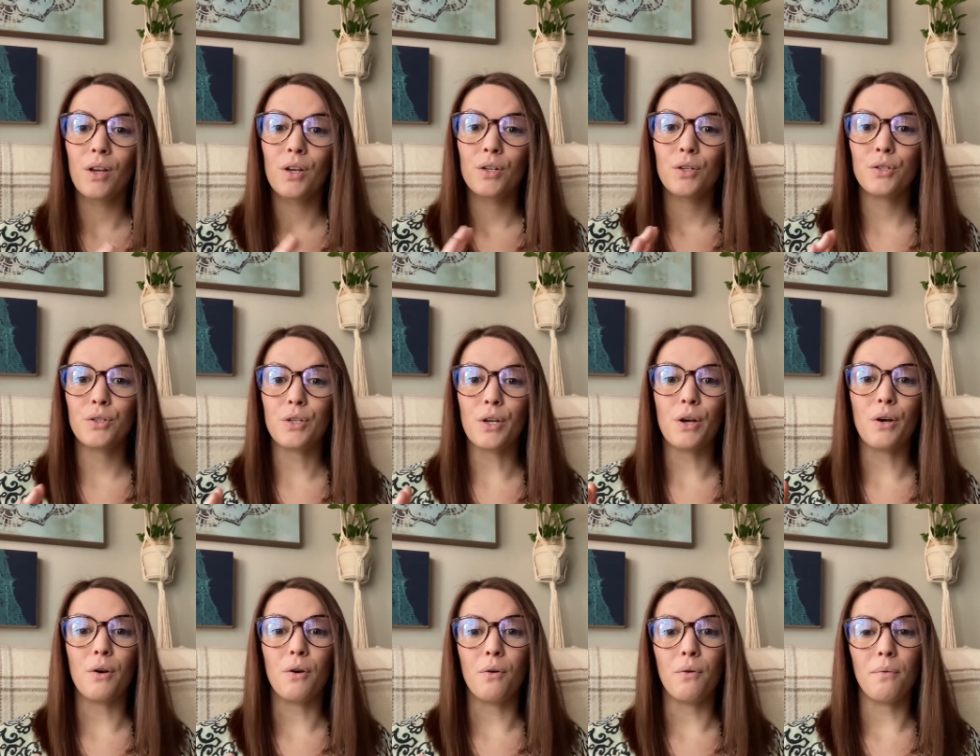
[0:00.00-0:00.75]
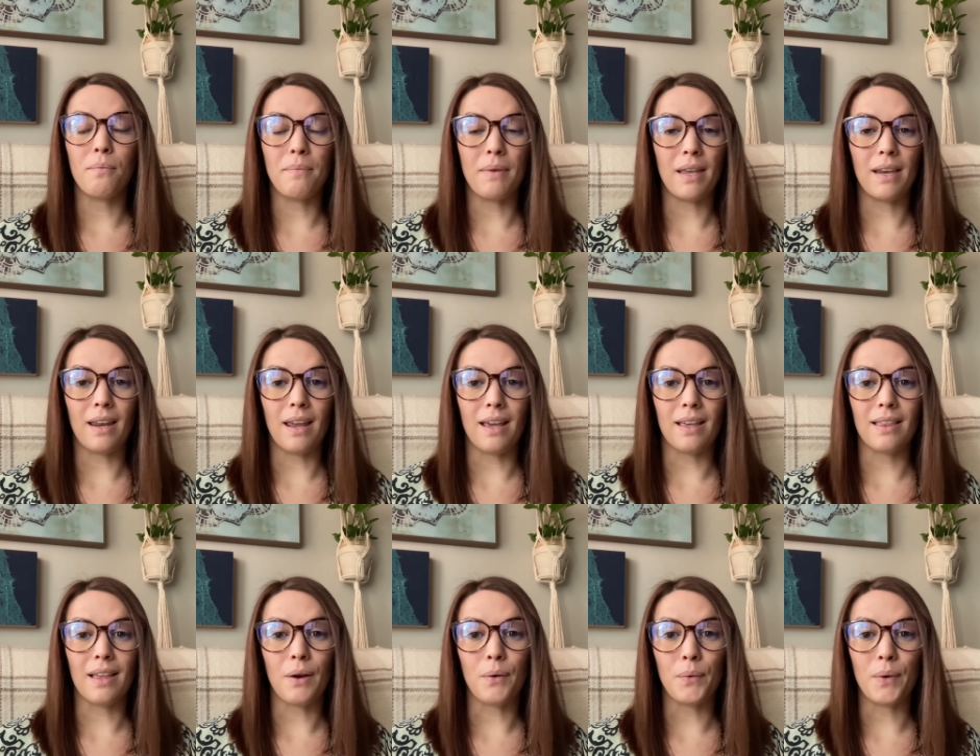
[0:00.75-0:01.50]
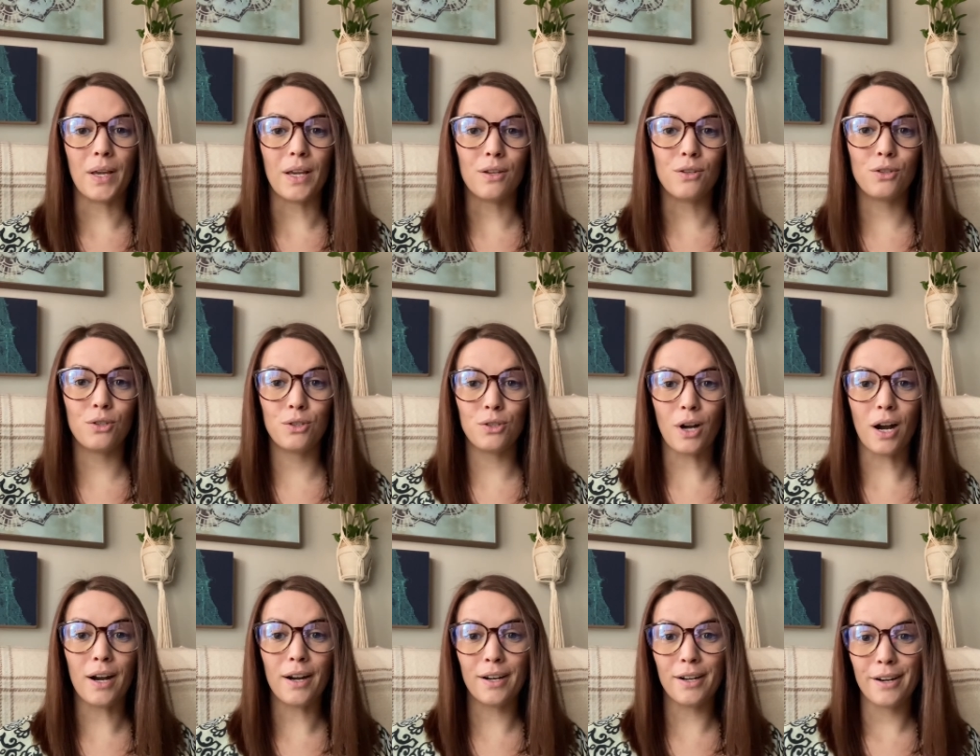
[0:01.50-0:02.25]
So meaning that we
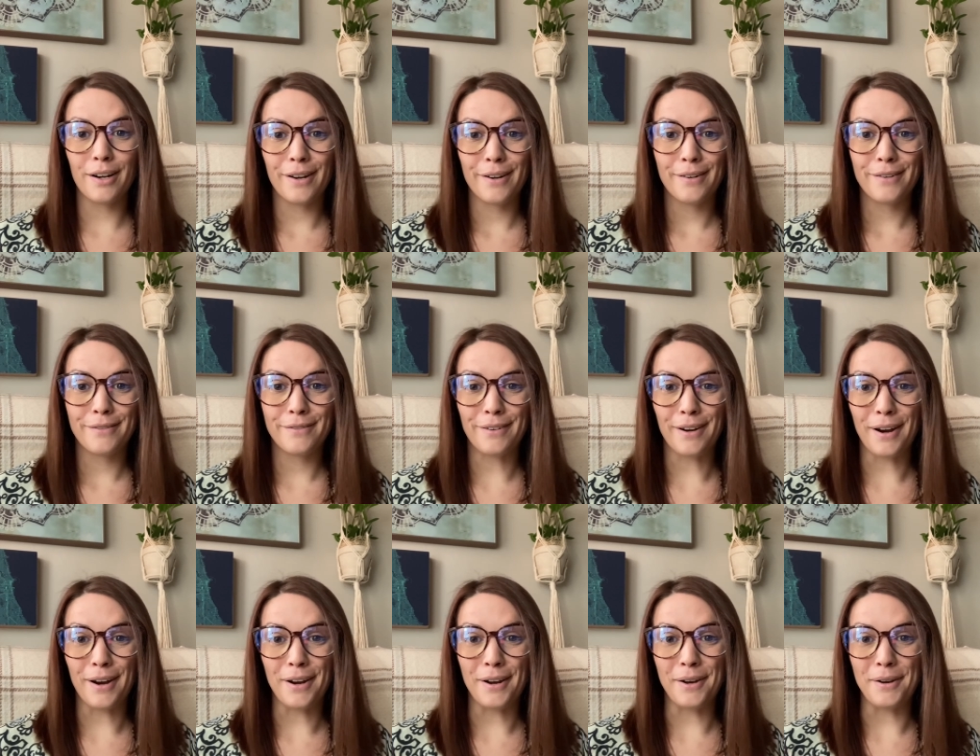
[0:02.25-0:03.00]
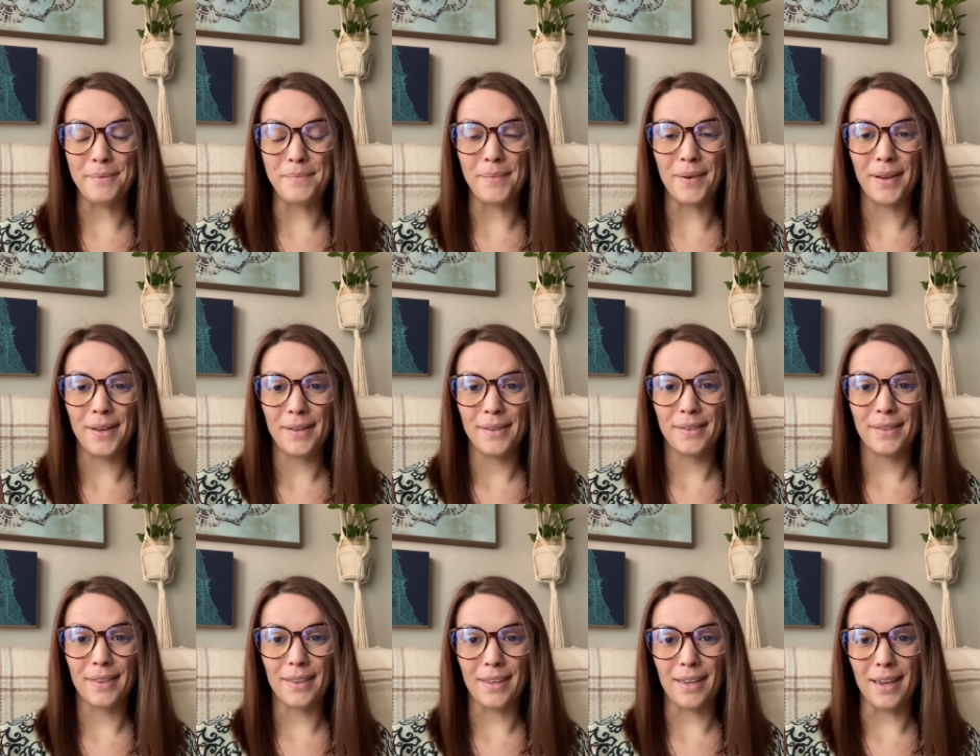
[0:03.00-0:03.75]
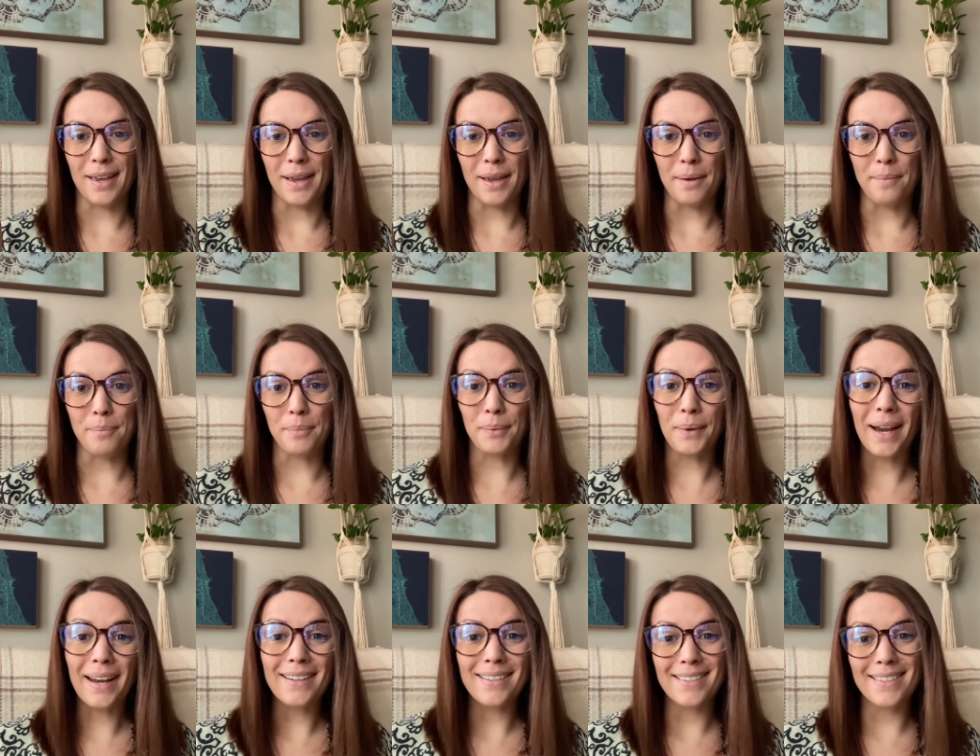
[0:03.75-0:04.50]
start from the
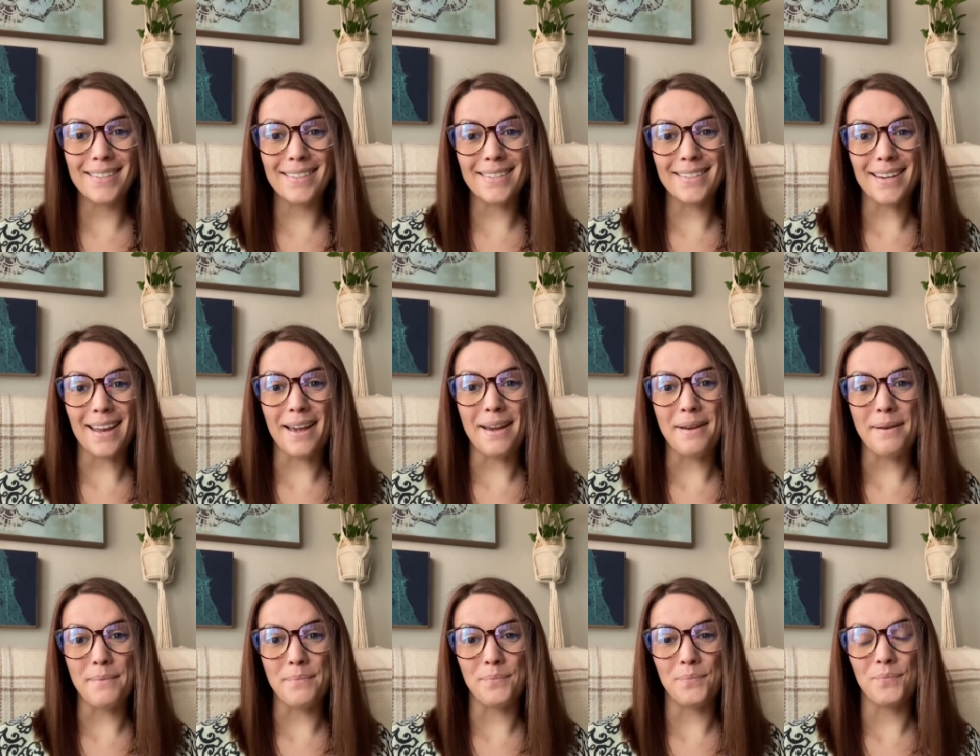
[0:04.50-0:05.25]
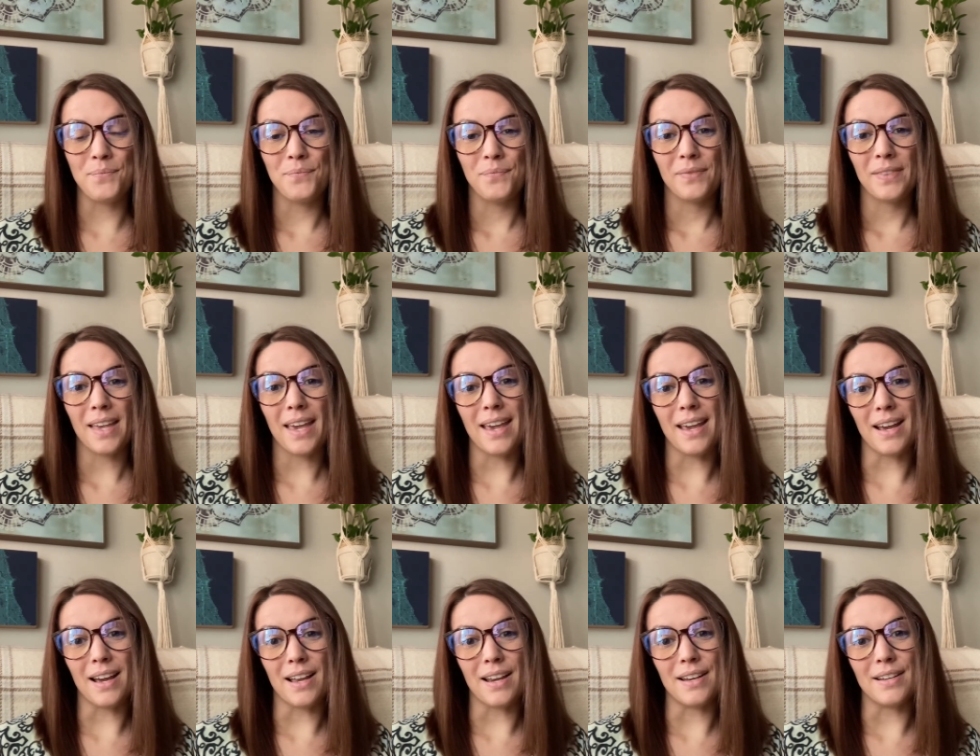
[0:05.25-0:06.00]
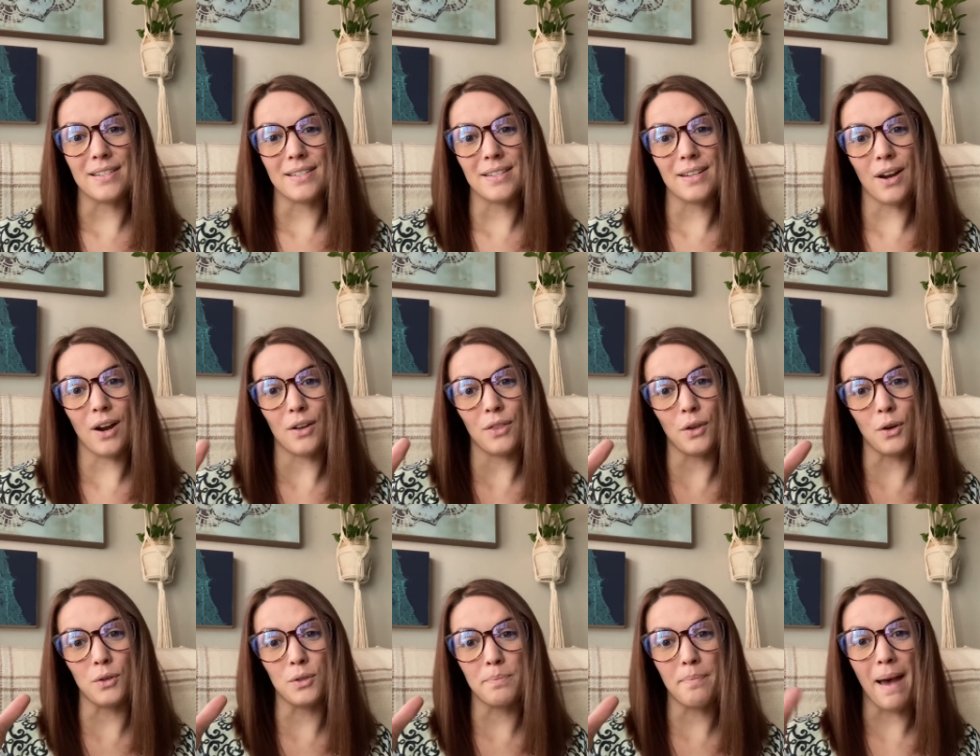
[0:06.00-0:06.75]
brain stem and
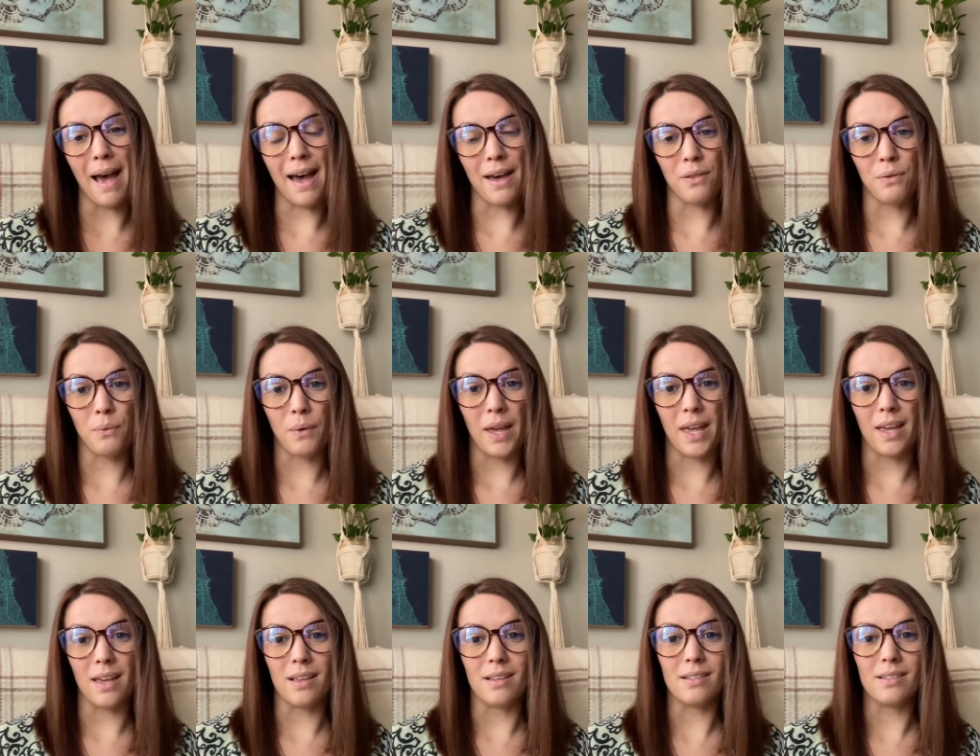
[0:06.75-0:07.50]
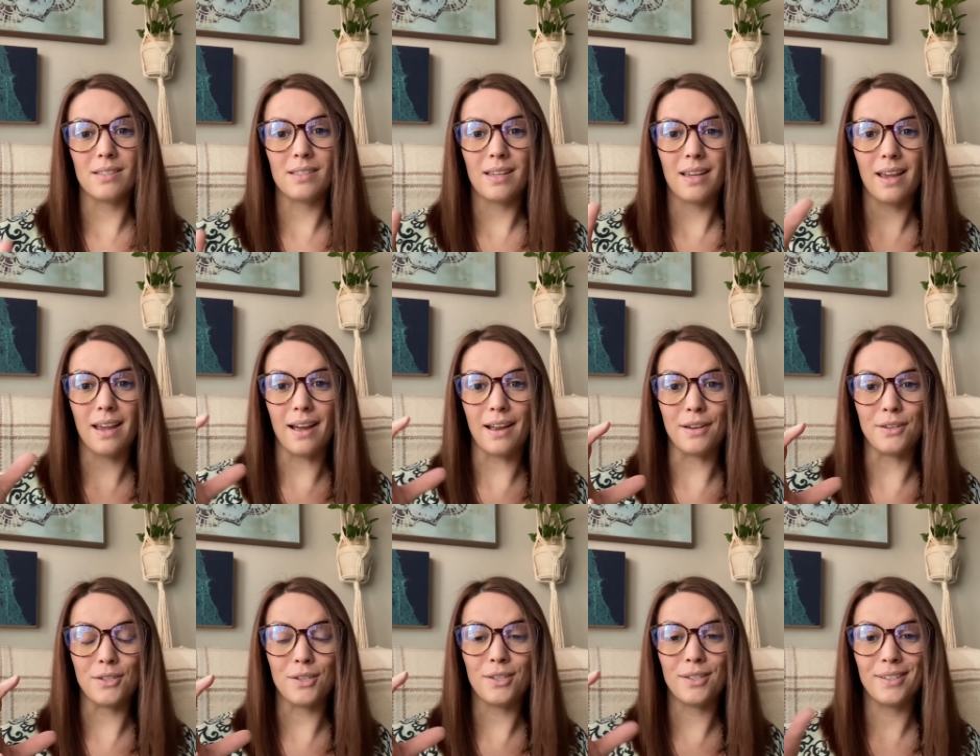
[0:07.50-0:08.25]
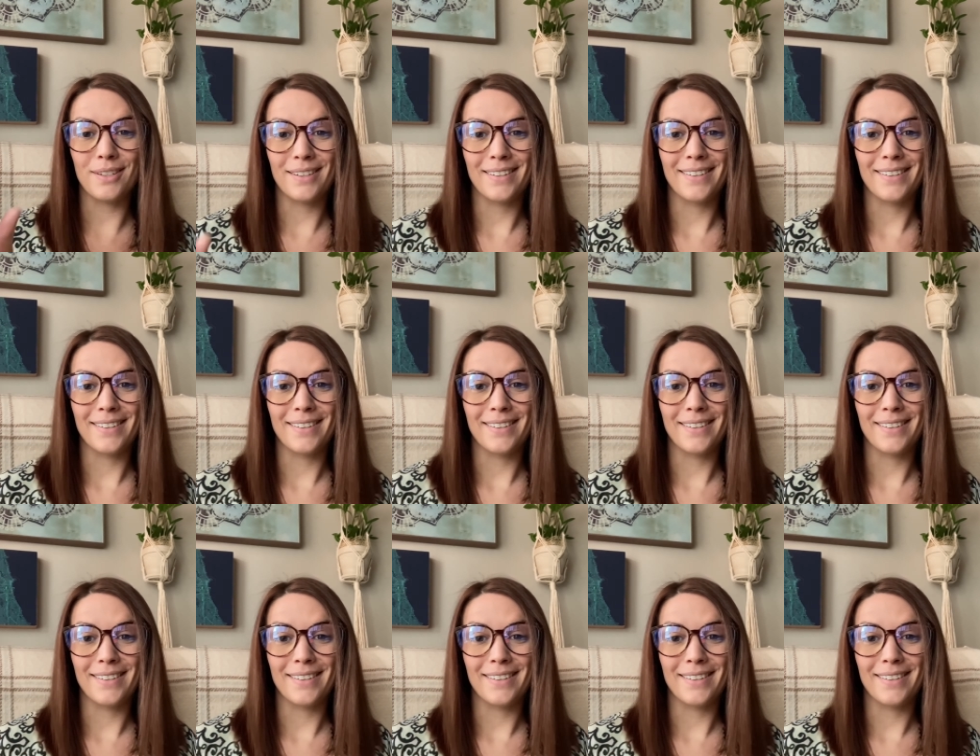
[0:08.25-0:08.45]
those pathways and